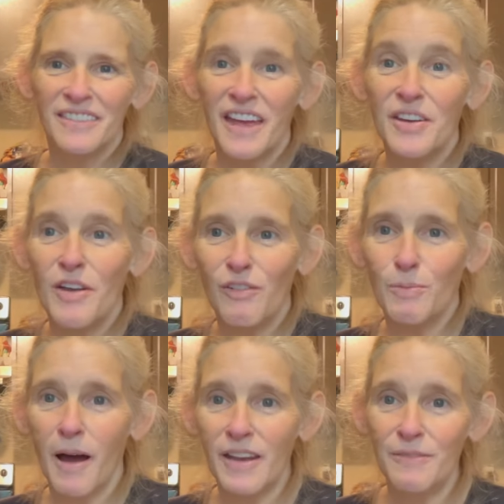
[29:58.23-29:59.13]
Thank you
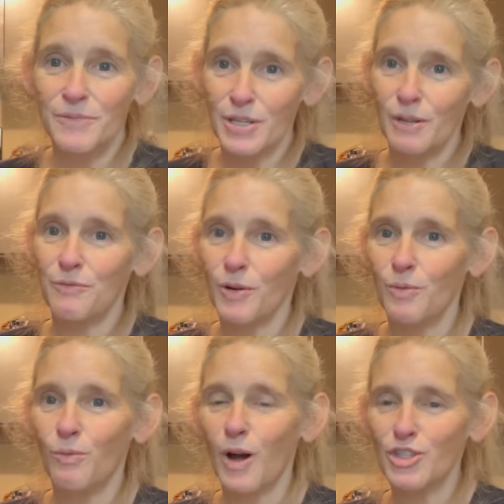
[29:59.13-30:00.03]
everybody too for
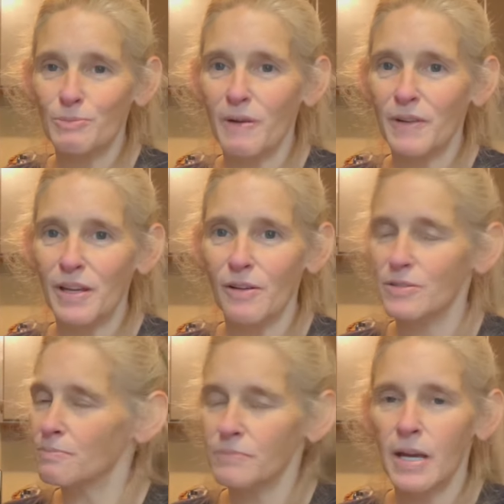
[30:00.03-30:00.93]
watching my
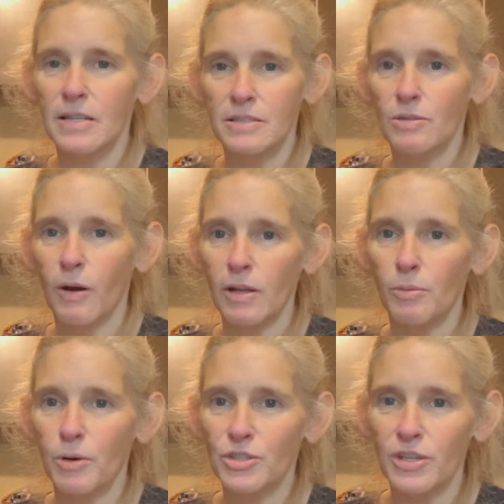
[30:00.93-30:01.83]
videos. It's greatly
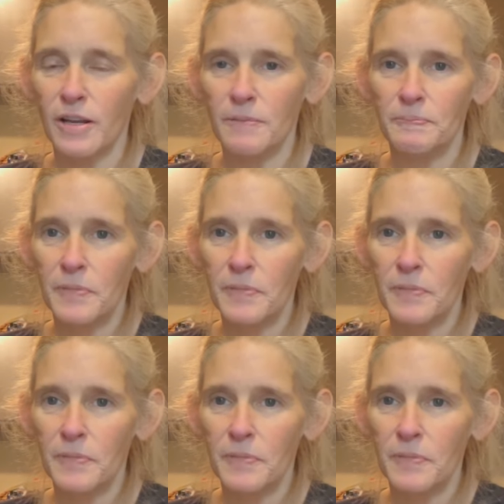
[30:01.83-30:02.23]
appreciated.